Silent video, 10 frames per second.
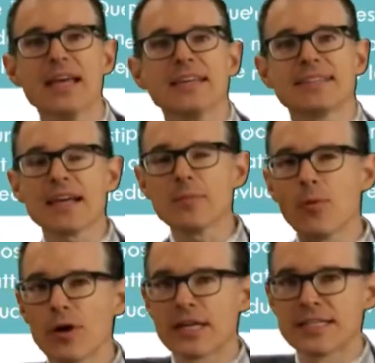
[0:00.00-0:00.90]
Second
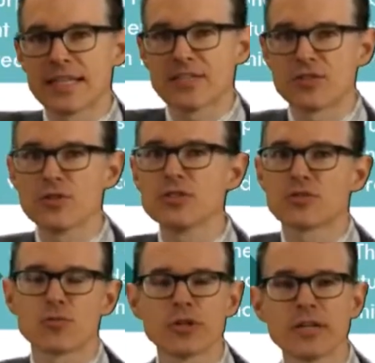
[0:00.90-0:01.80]
point is that students
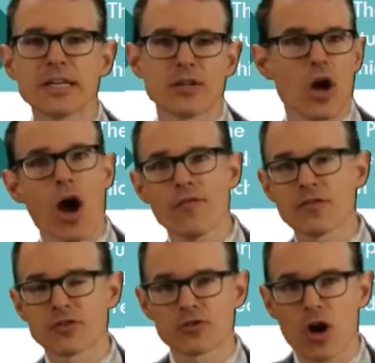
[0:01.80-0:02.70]
really
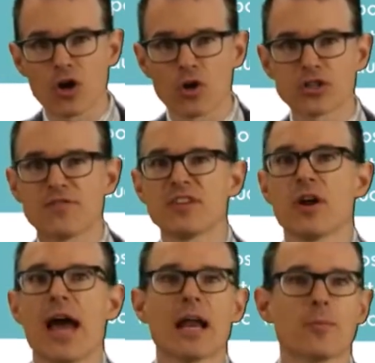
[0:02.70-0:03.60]
often struggle to figure
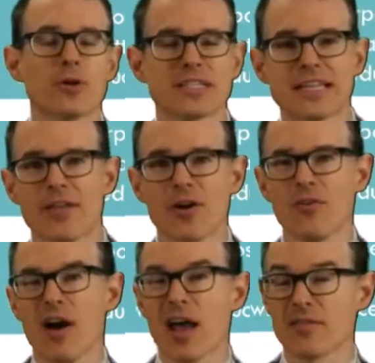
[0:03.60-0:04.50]
out how to put together a
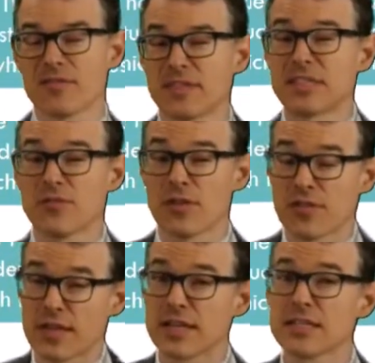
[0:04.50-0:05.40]
lot of different
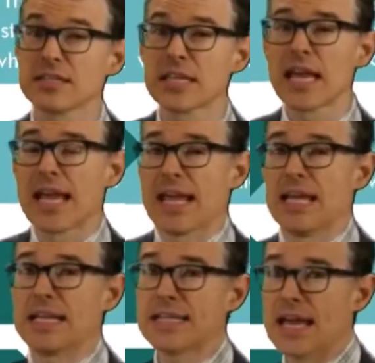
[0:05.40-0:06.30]
things
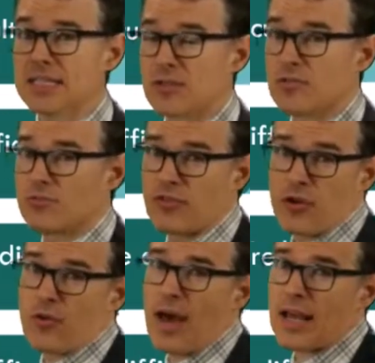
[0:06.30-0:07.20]
in a text, or if there
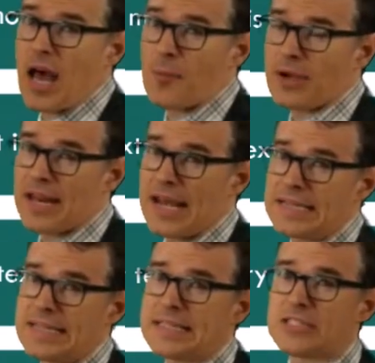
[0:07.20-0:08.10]
are a lot of complicated
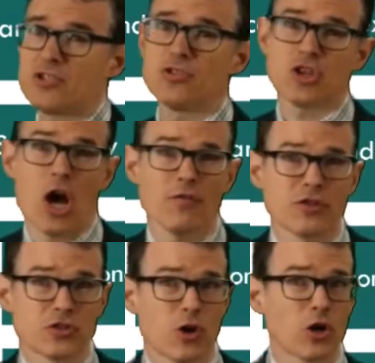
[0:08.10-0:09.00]
ideas, students
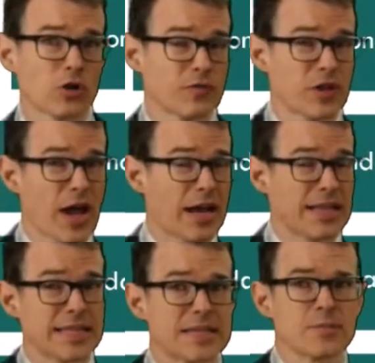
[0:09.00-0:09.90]
often struggle to figure out how to
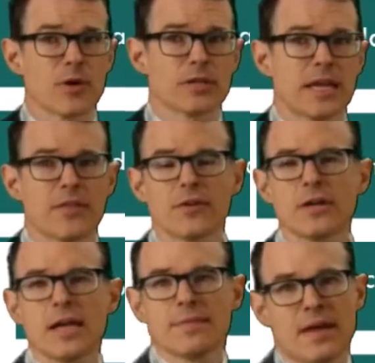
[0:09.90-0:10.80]
link them all together.
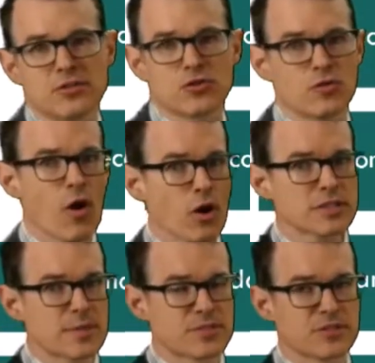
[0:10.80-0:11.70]
That's true of all
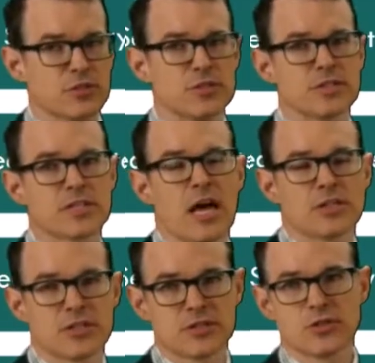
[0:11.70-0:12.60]
types of students, not
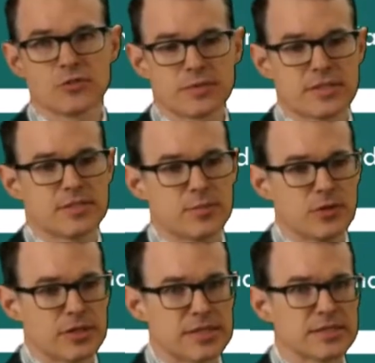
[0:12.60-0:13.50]
just students with
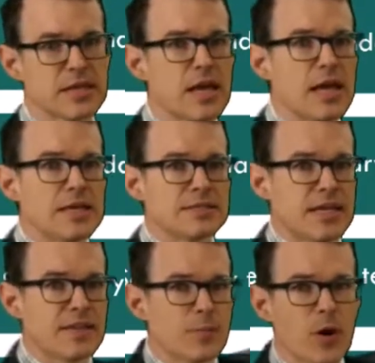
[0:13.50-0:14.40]
disabilities.
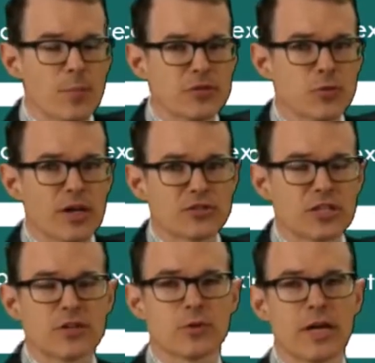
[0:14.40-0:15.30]
Setting the purpose
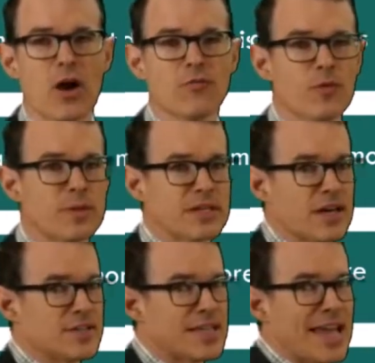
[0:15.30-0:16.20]
question is really helpful
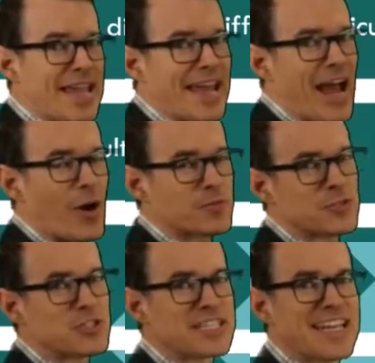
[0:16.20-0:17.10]
because it helps
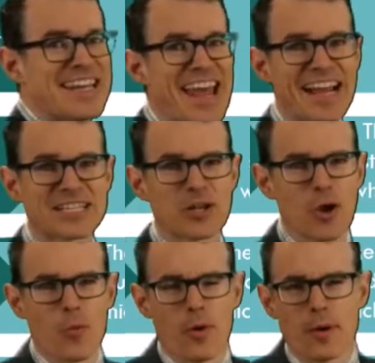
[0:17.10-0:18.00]
students connect
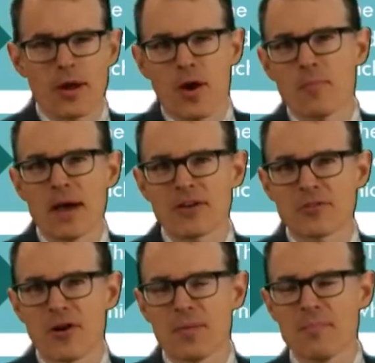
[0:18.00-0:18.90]
what I'm going to call
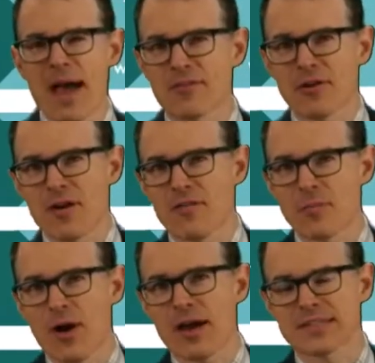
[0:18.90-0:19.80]
micro and macro level
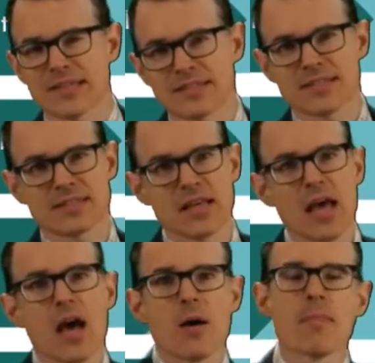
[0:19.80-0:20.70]
processes.
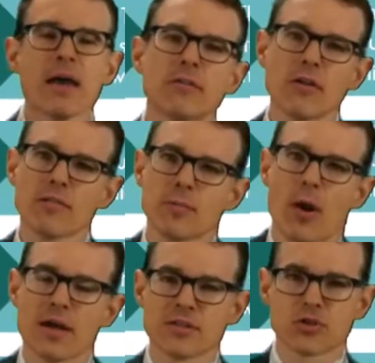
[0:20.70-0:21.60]
Micro level
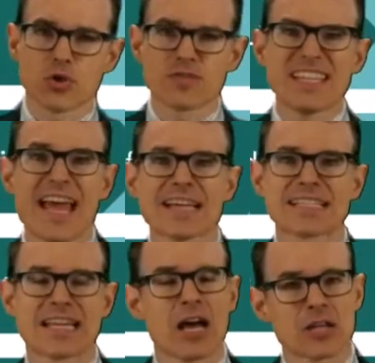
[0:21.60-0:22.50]
processes
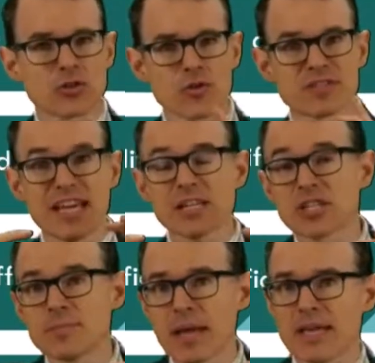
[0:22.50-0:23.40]
are sort of
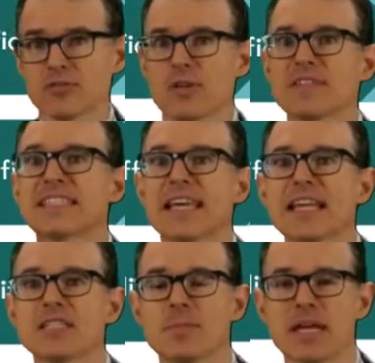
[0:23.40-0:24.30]
section-based or even
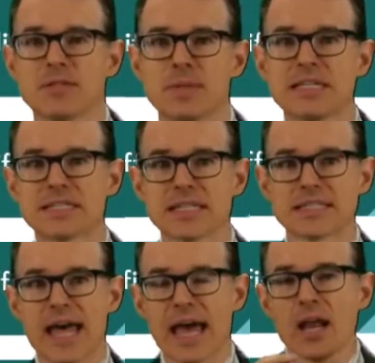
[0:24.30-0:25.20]
sentence-based pieces
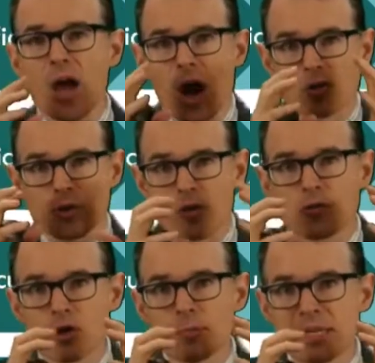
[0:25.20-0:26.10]
that are sort of the
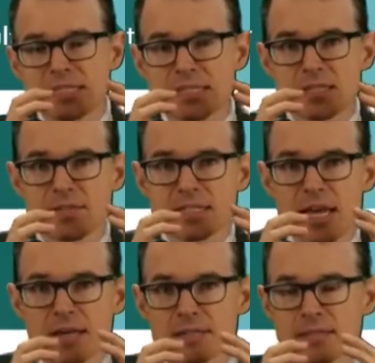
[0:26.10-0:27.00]
little pieces of the
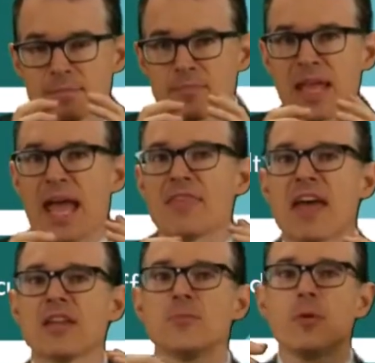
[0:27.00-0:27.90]
text. And
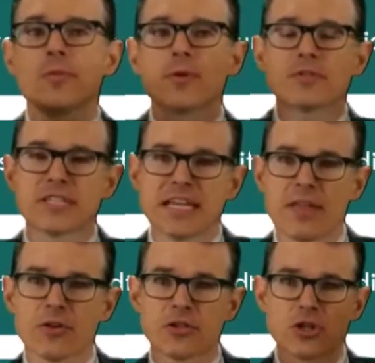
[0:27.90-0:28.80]
then you put those
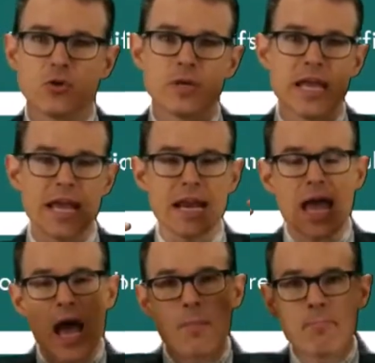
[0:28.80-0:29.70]
together to create
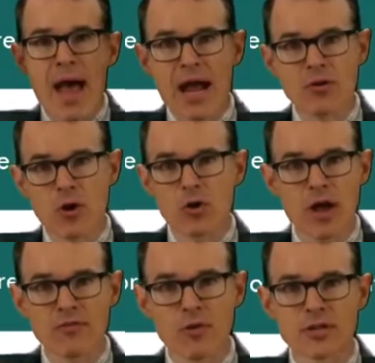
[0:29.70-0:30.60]
a macro
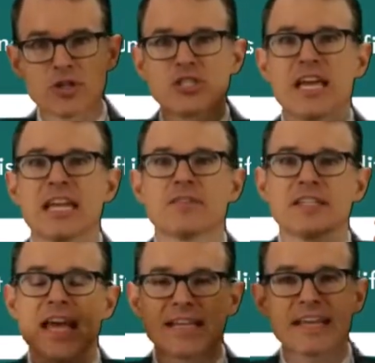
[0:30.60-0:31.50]
level understanding of the
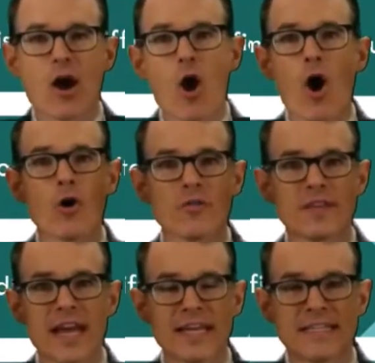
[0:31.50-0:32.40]
text, how all of
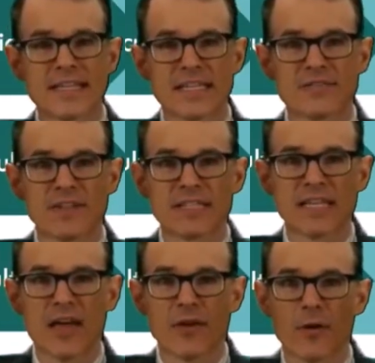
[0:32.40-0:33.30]
the ideas fit
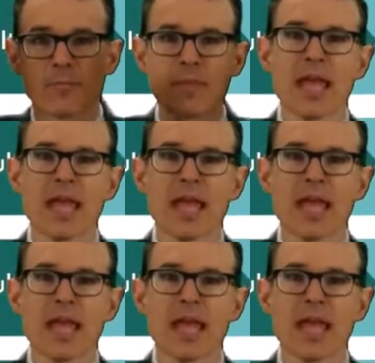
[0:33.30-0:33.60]
together.